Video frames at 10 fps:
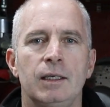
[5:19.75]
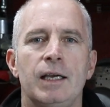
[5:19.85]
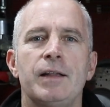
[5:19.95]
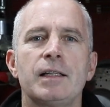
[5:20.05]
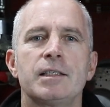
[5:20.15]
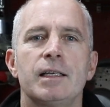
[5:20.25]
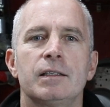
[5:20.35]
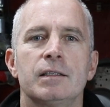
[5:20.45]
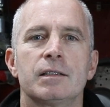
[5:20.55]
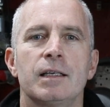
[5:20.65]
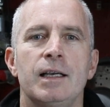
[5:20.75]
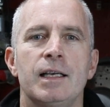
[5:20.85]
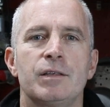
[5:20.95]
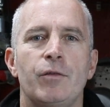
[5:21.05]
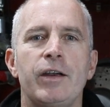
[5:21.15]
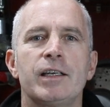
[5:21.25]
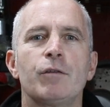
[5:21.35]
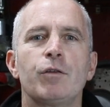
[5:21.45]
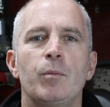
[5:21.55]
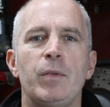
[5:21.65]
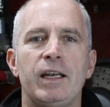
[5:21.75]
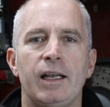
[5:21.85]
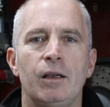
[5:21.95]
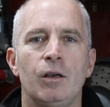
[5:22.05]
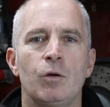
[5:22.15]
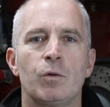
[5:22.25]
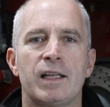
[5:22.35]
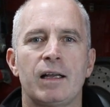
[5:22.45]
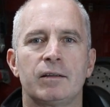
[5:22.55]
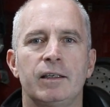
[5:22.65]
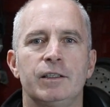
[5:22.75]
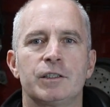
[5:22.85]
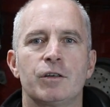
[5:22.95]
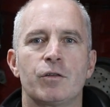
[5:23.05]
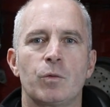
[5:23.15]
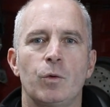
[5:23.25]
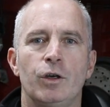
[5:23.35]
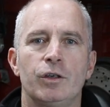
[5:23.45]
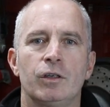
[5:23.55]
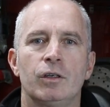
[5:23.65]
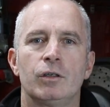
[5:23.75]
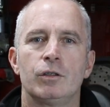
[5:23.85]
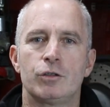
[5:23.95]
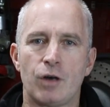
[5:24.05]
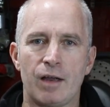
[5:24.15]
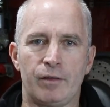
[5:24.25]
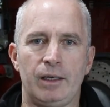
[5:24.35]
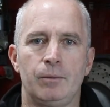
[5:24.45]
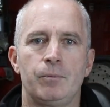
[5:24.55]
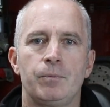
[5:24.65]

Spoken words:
And that sentence has a very different meaning without the addition of the word driving.